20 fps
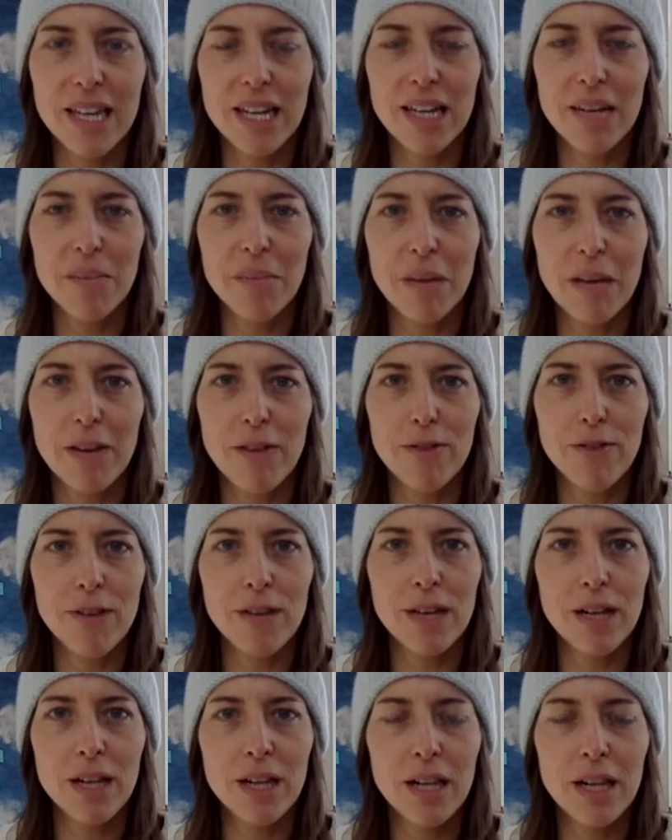That it might
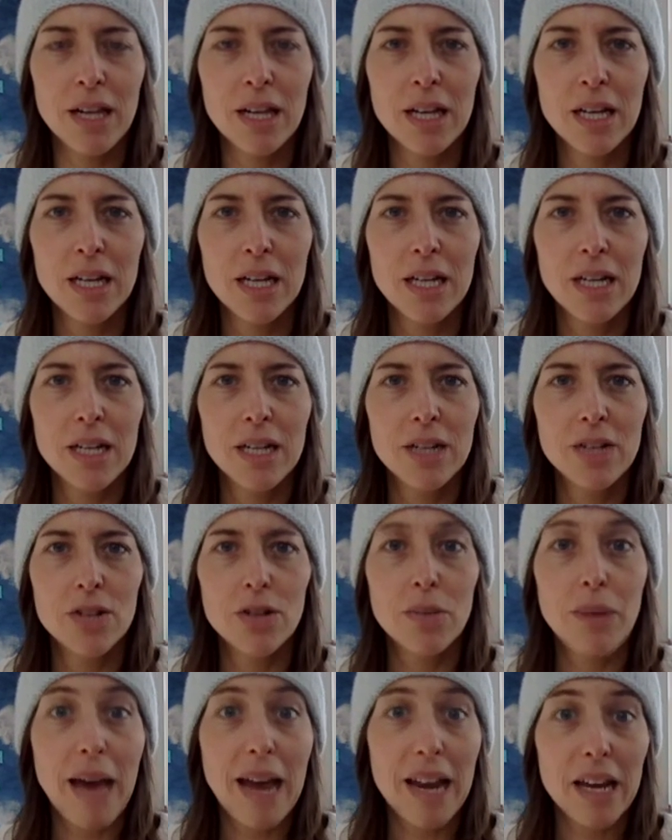feel
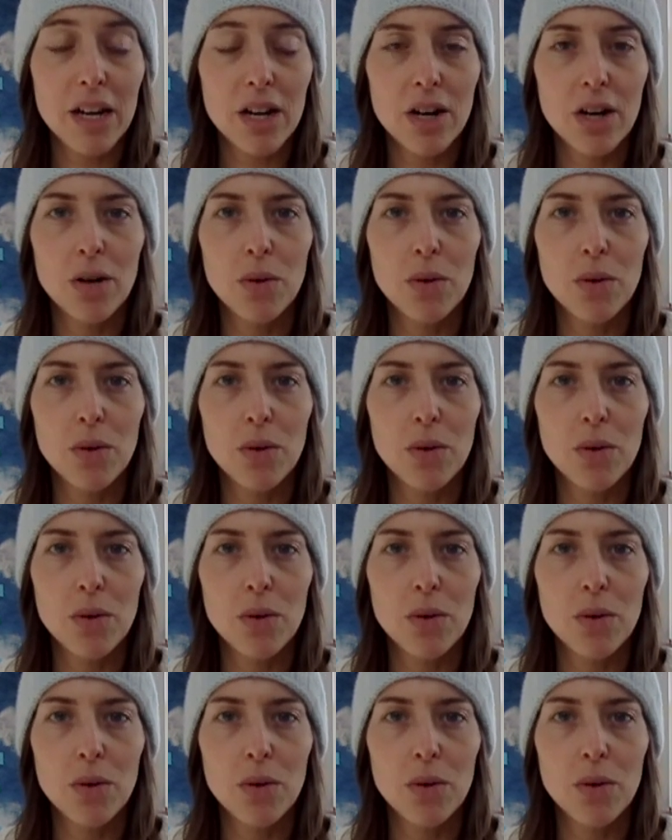traumatic